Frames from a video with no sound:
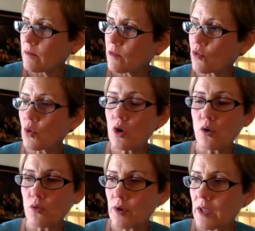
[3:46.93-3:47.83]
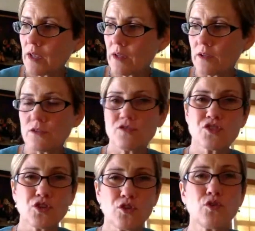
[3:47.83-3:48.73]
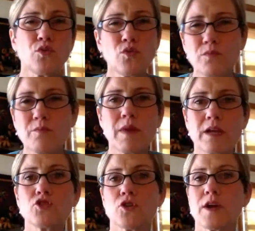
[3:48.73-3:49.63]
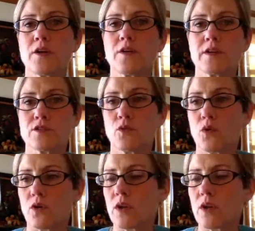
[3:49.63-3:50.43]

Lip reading: grown in two major areas in the world.